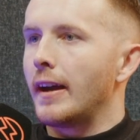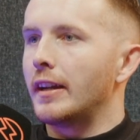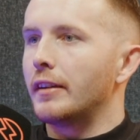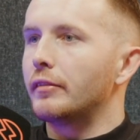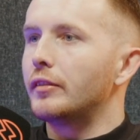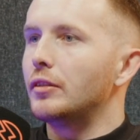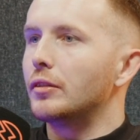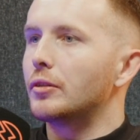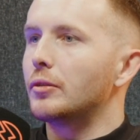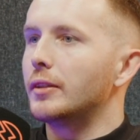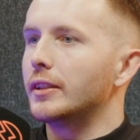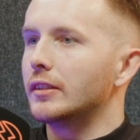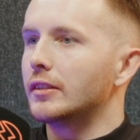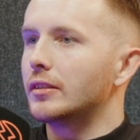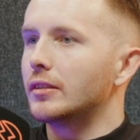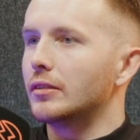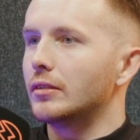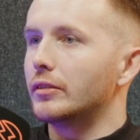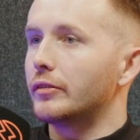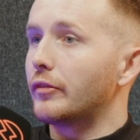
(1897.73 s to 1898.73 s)
And if you go
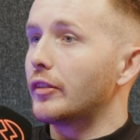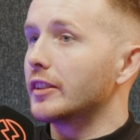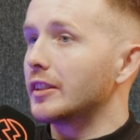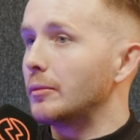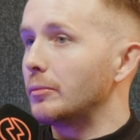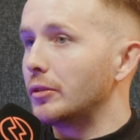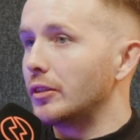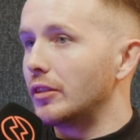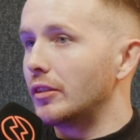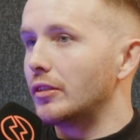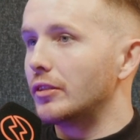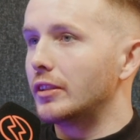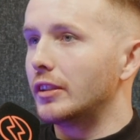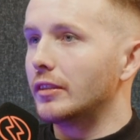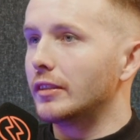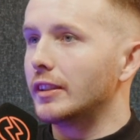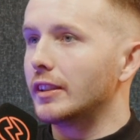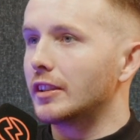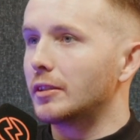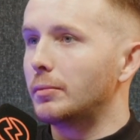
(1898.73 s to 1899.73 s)
into, for example, your New
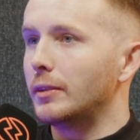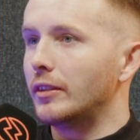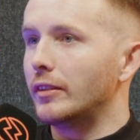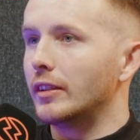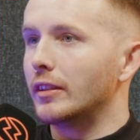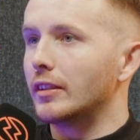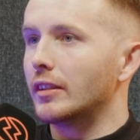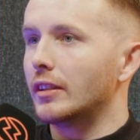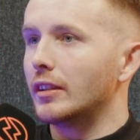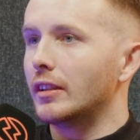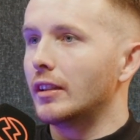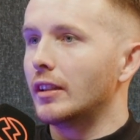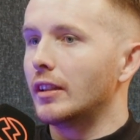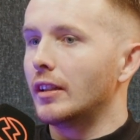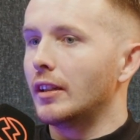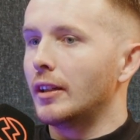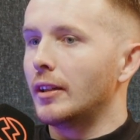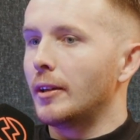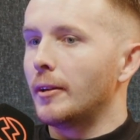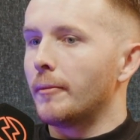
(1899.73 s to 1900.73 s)
Zealand experience,
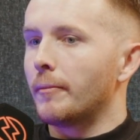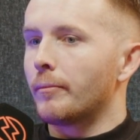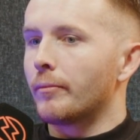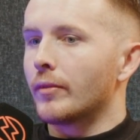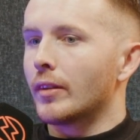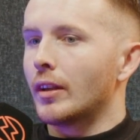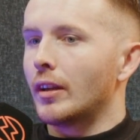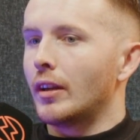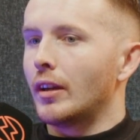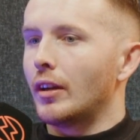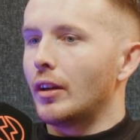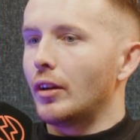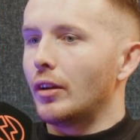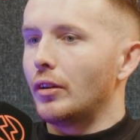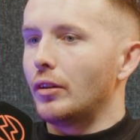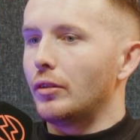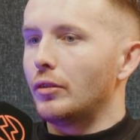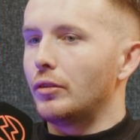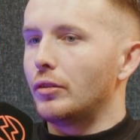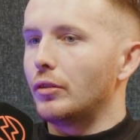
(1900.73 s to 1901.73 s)

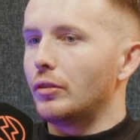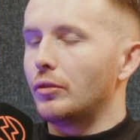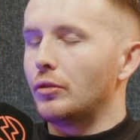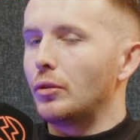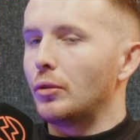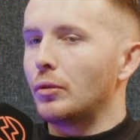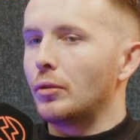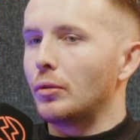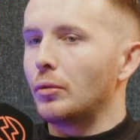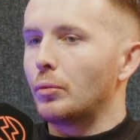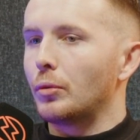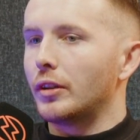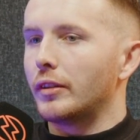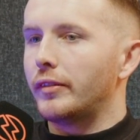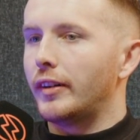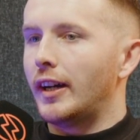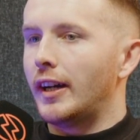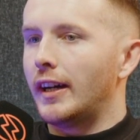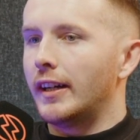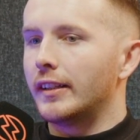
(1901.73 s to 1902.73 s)
you will
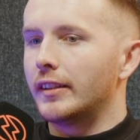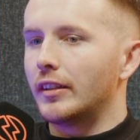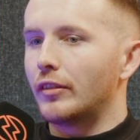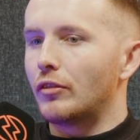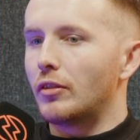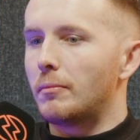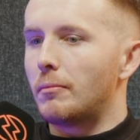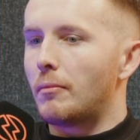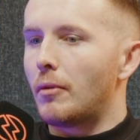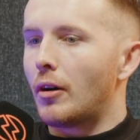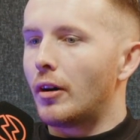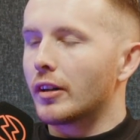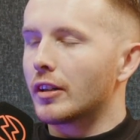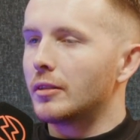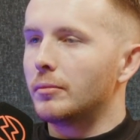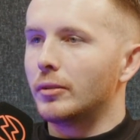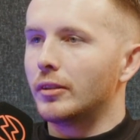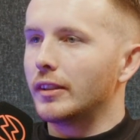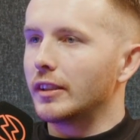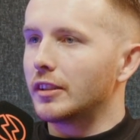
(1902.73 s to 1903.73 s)
have had a
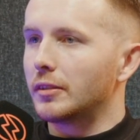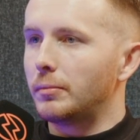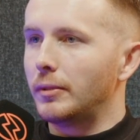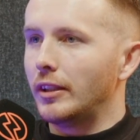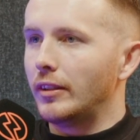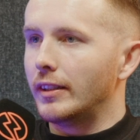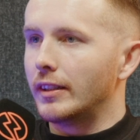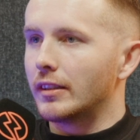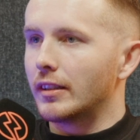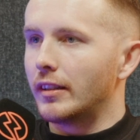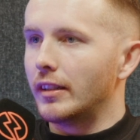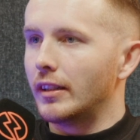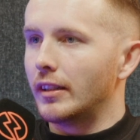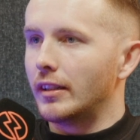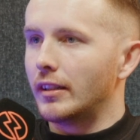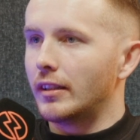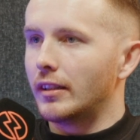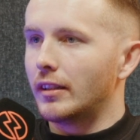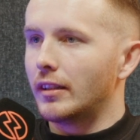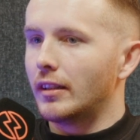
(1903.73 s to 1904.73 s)
remarkable experience
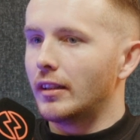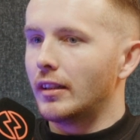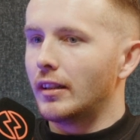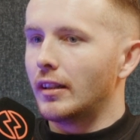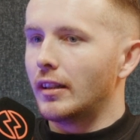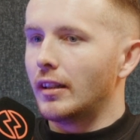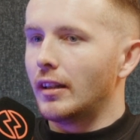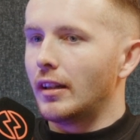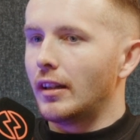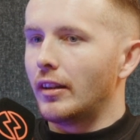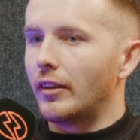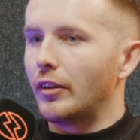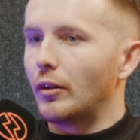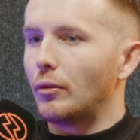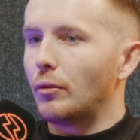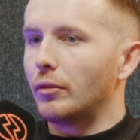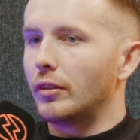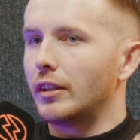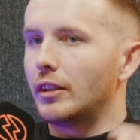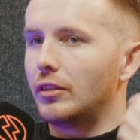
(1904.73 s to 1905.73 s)
there mm-hmm. that
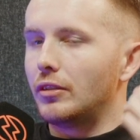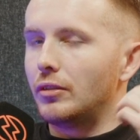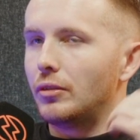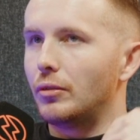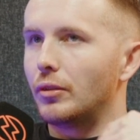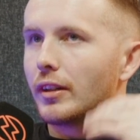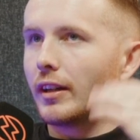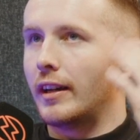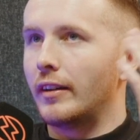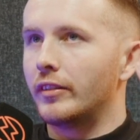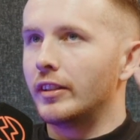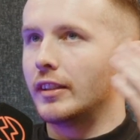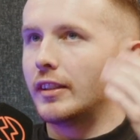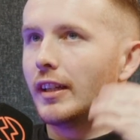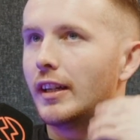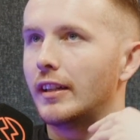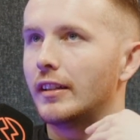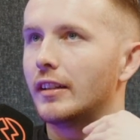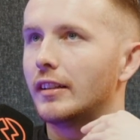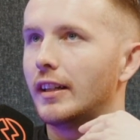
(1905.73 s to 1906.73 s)
only you have
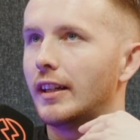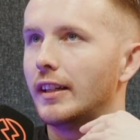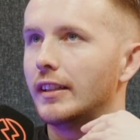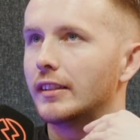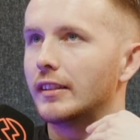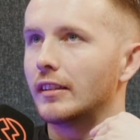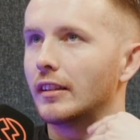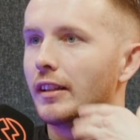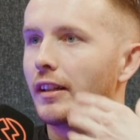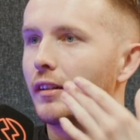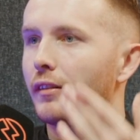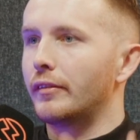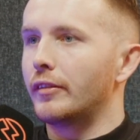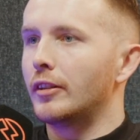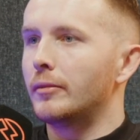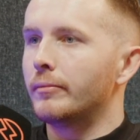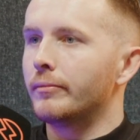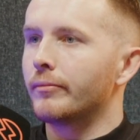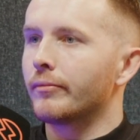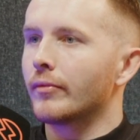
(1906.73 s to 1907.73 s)
internalized and learnt
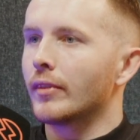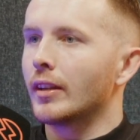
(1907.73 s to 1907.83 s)
from.